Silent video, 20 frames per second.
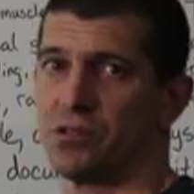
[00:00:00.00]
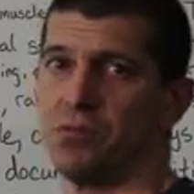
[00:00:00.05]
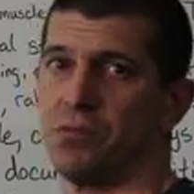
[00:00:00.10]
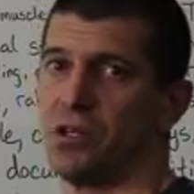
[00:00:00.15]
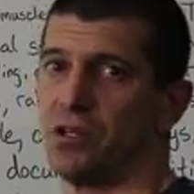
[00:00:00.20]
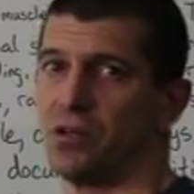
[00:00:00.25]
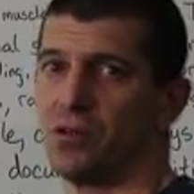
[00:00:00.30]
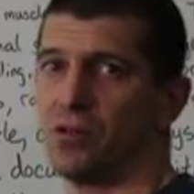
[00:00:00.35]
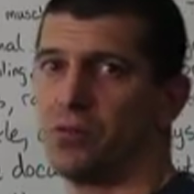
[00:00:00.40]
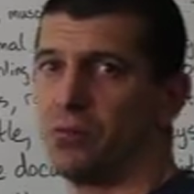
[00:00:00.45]

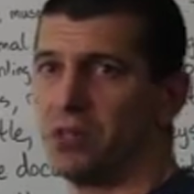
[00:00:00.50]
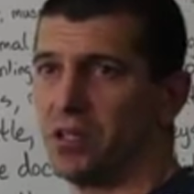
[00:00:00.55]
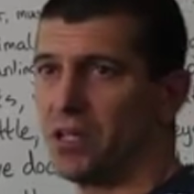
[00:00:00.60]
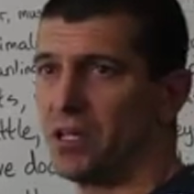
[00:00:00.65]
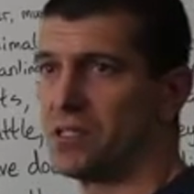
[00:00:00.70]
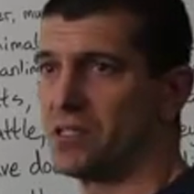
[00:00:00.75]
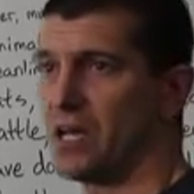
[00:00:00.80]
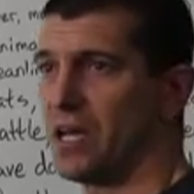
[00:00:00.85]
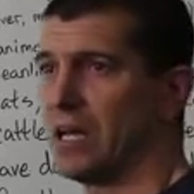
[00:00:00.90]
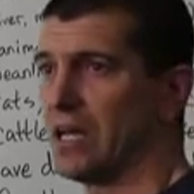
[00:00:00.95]
mineral
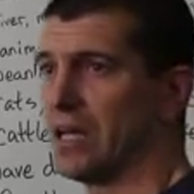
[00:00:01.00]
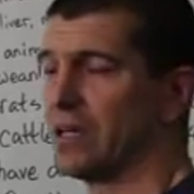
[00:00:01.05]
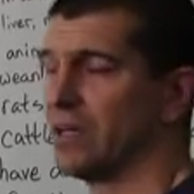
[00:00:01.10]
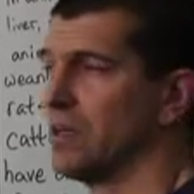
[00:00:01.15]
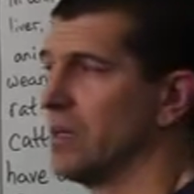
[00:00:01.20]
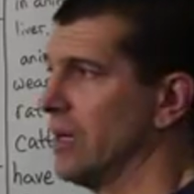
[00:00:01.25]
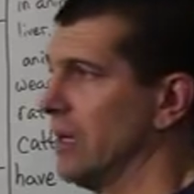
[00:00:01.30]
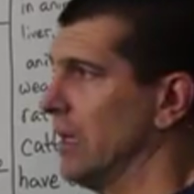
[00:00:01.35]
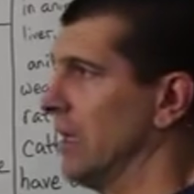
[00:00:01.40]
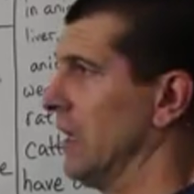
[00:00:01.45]
because I had a
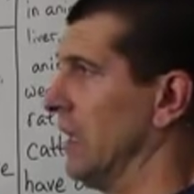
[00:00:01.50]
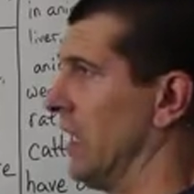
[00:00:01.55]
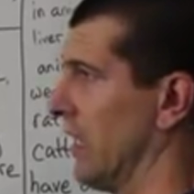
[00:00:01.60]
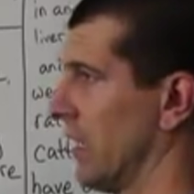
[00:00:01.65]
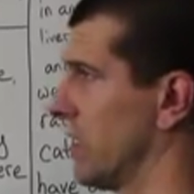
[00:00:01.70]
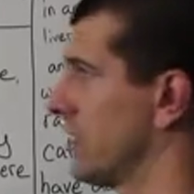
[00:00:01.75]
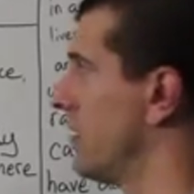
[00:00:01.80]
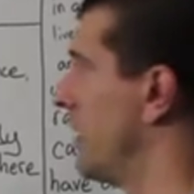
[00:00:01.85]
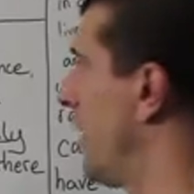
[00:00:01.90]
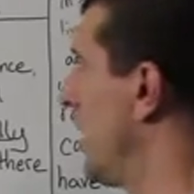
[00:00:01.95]

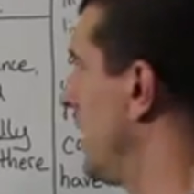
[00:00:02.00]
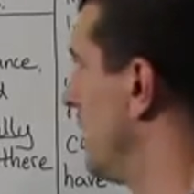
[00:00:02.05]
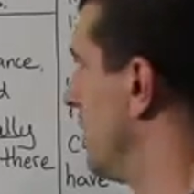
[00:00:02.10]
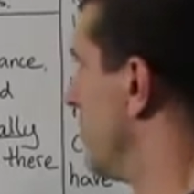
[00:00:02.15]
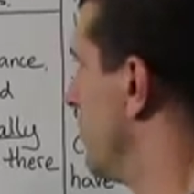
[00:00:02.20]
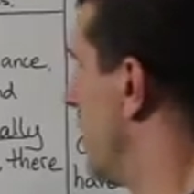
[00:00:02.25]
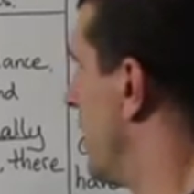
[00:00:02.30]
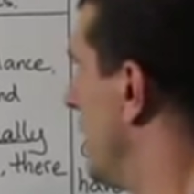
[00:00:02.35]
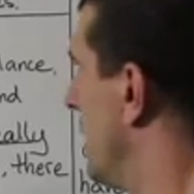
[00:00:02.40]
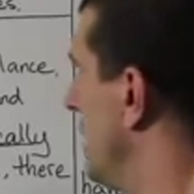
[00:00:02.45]
client of
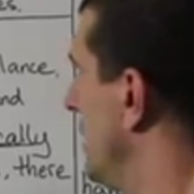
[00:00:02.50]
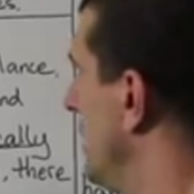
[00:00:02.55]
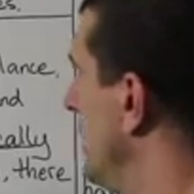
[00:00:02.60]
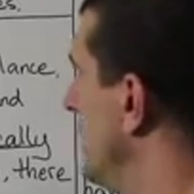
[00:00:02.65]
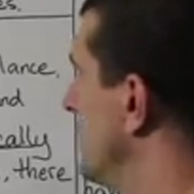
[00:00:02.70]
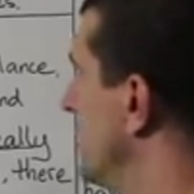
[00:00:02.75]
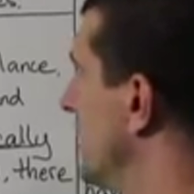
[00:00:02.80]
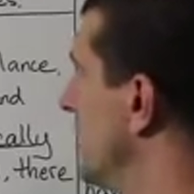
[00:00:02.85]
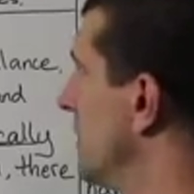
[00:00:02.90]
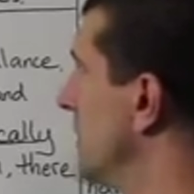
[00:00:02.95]
mine, he
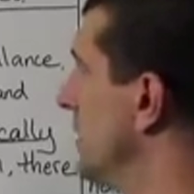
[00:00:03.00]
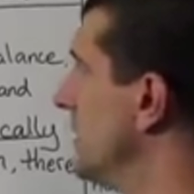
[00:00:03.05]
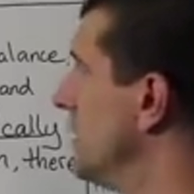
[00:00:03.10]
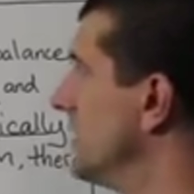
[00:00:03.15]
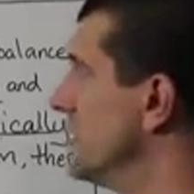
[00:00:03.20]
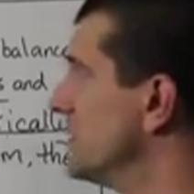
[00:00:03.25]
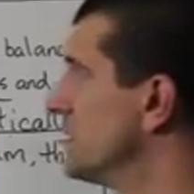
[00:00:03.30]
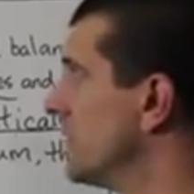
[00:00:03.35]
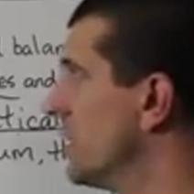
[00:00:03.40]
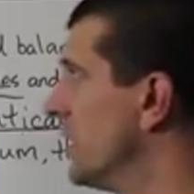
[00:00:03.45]
said that
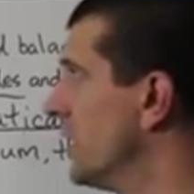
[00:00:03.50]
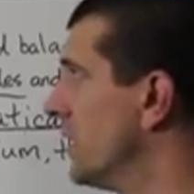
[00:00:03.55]
his